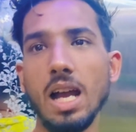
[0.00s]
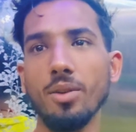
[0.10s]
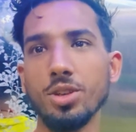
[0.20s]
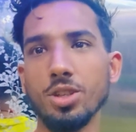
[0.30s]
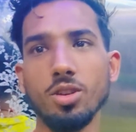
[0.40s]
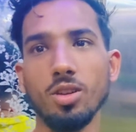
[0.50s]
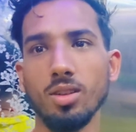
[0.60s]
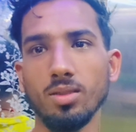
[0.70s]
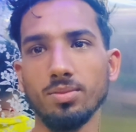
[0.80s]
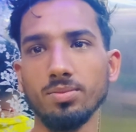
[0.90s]
I was
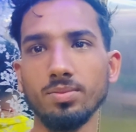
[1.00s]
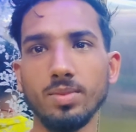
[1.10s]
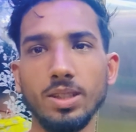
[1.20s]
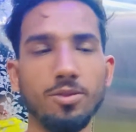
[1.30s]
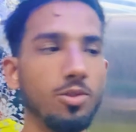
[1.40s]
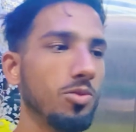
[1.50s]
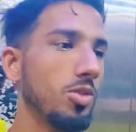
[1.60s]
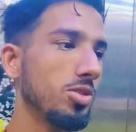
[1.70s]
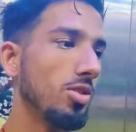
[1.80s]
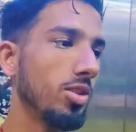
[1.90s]
sure the food
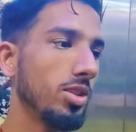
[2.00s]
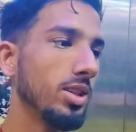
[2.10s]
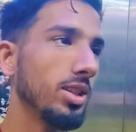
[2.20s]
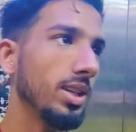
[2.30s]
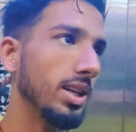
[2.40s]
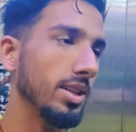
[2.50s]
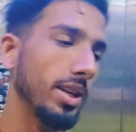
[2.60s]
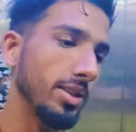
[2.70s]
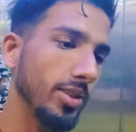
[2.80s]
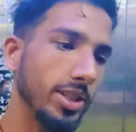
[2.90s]
was not there.
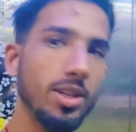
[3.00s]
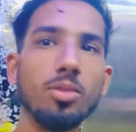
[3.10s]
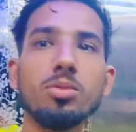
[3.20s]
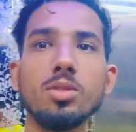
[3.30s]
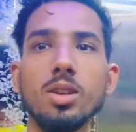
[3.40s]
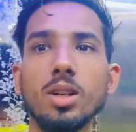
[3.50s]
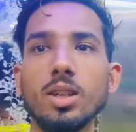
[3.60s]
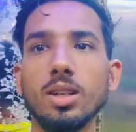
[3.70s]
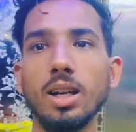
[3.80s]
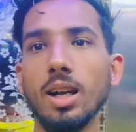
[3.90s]
I went down
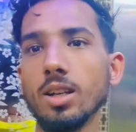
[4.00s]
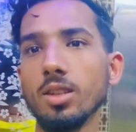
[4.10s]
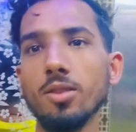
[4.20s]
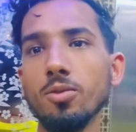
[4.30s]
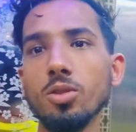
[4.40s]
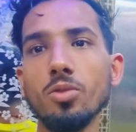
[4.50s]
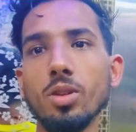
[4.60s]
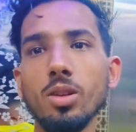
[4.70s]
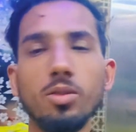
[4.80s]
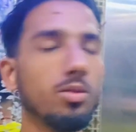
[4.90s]
and the
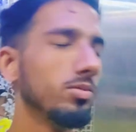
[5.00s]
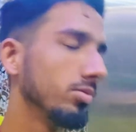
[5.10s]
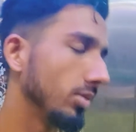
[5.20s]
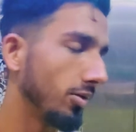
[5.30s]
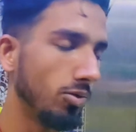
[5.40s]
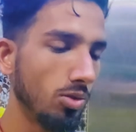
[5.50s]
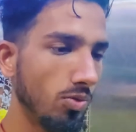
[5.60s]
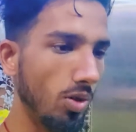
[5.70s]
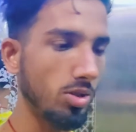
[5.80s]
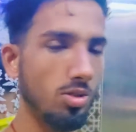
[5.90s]
food
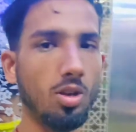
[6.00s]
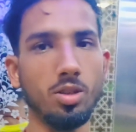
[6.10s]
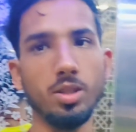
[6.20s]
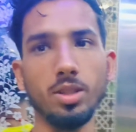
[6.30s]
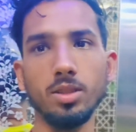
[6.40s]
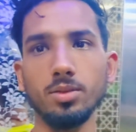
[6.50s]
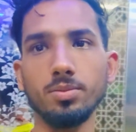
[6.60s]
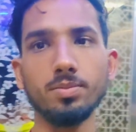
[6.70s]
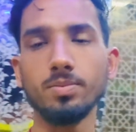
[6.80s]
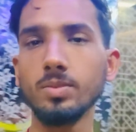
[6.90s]
was not there.
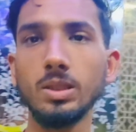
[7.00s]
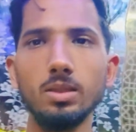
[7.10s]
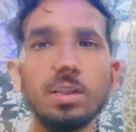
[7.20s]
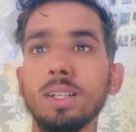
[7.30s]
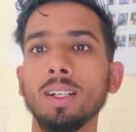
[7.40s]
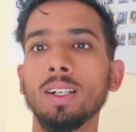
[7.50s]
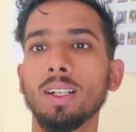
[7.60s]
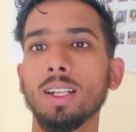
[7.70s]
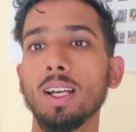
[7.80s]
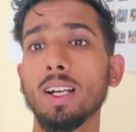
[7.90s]

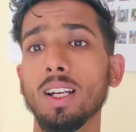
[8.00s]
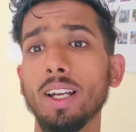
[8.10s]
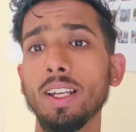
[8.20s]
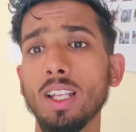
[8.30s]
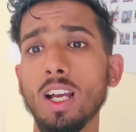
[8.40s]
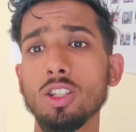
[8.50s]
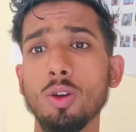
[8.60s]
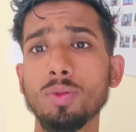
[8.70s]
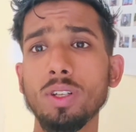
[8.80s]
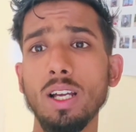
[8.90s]
Like, again, the
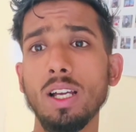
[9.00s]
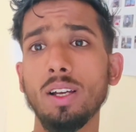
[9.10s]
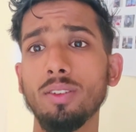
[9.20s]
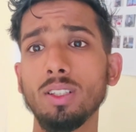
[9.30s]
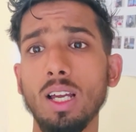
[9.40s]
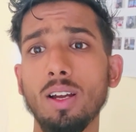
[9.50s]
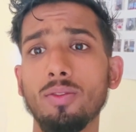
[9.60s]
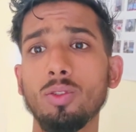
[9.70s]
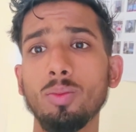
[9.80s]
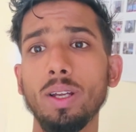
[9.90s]
last option I have is I
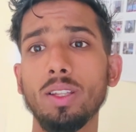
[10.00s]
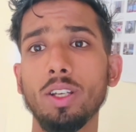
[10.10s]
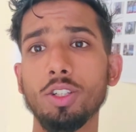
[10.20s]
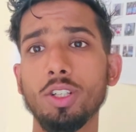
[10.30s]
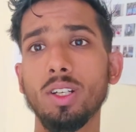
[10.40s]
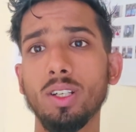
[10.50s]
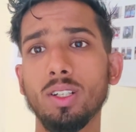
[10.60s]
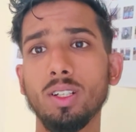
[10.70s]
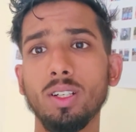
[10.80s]
have to make the shake